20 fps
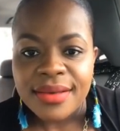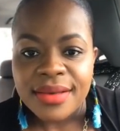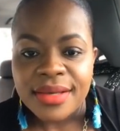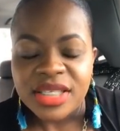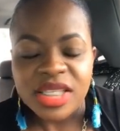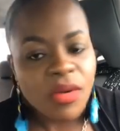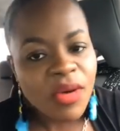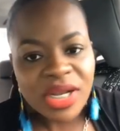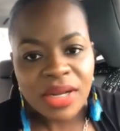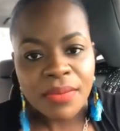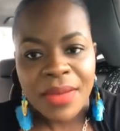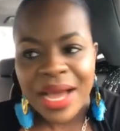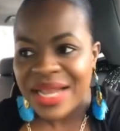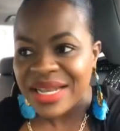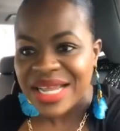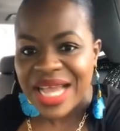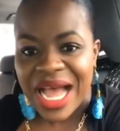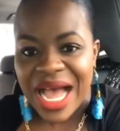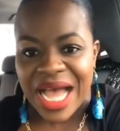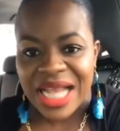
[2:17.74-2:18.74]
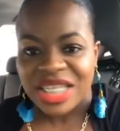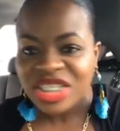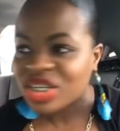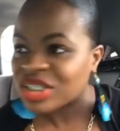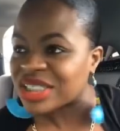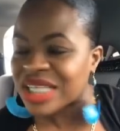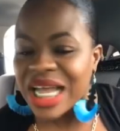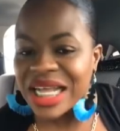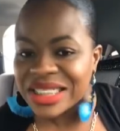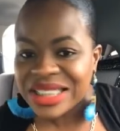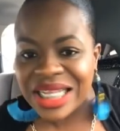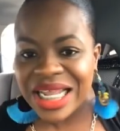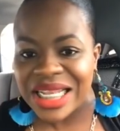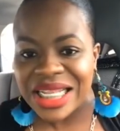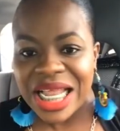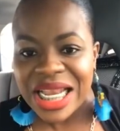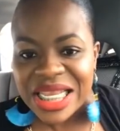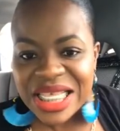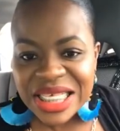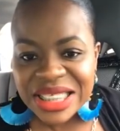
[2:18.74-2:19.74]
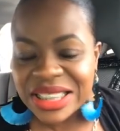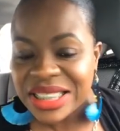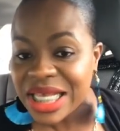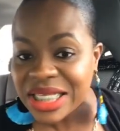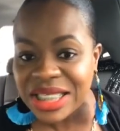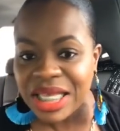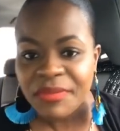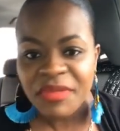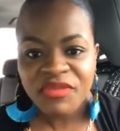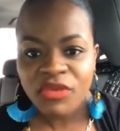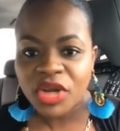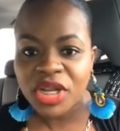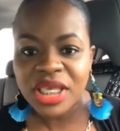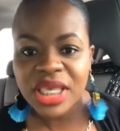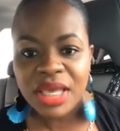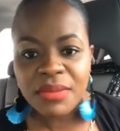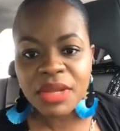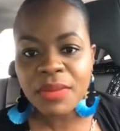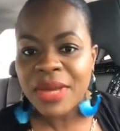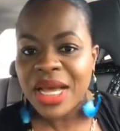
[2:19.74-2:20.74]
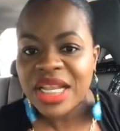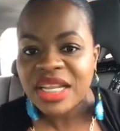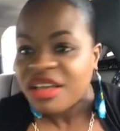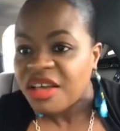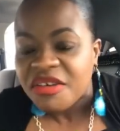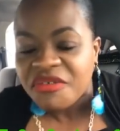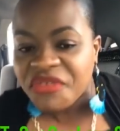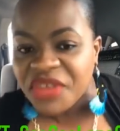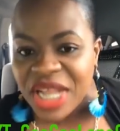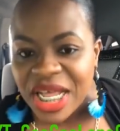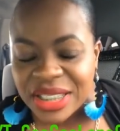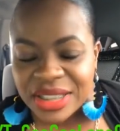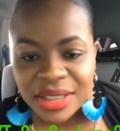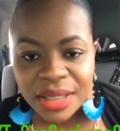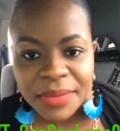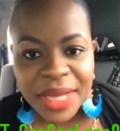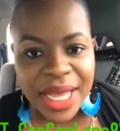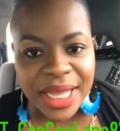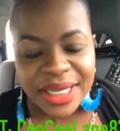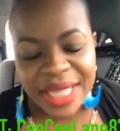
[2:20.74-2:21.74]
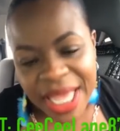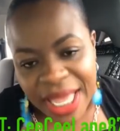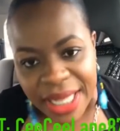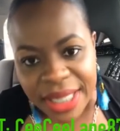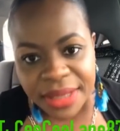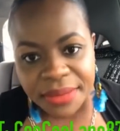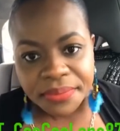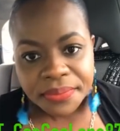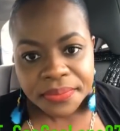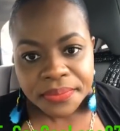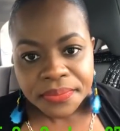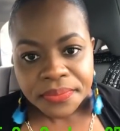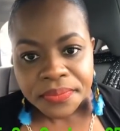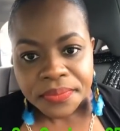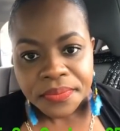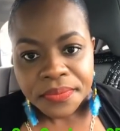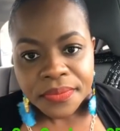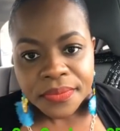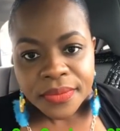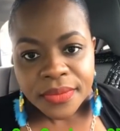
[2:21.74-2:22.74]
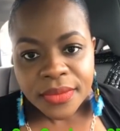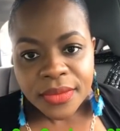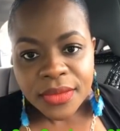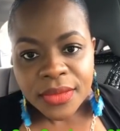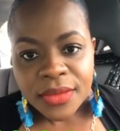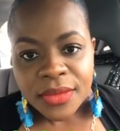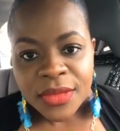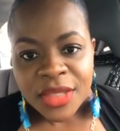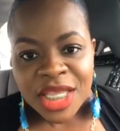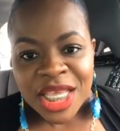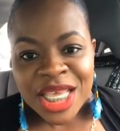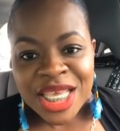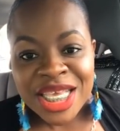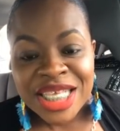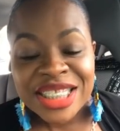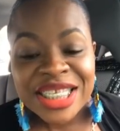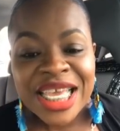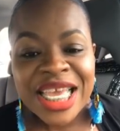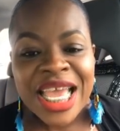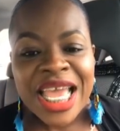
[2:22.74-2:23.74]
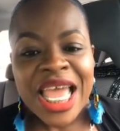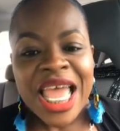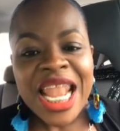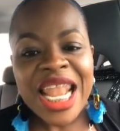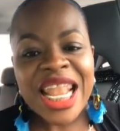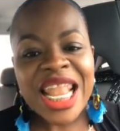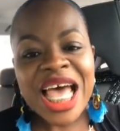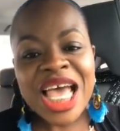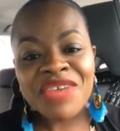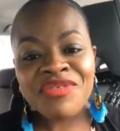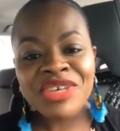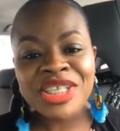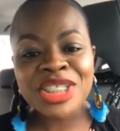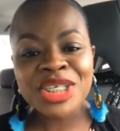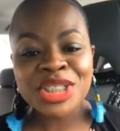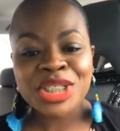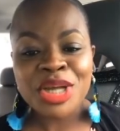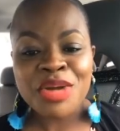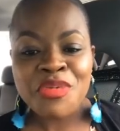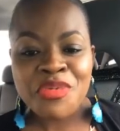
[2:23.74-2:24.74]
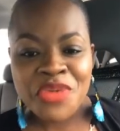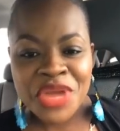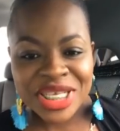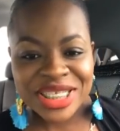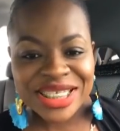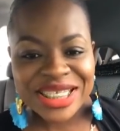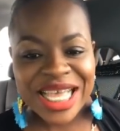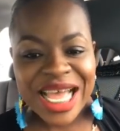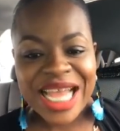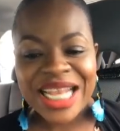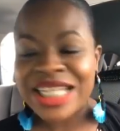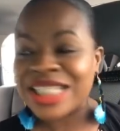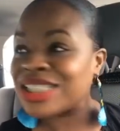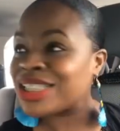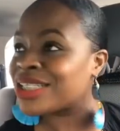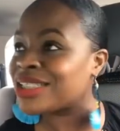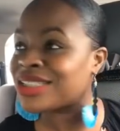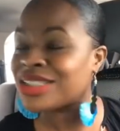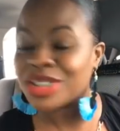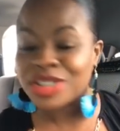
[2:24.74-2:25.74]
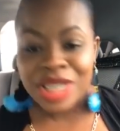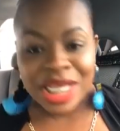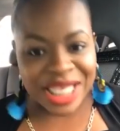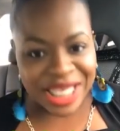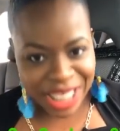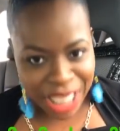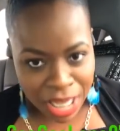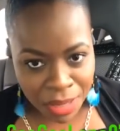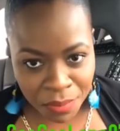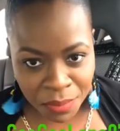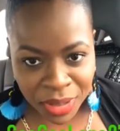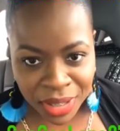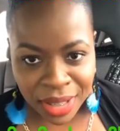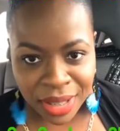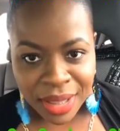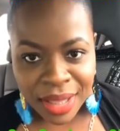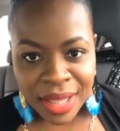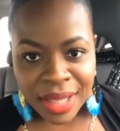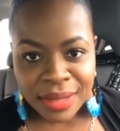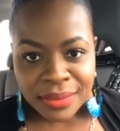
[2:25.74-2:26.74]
So when the man gone, just consider it a lease. Next time if you want to keep the man, finance the man then. You see, life is such a risk and it's such a gamble.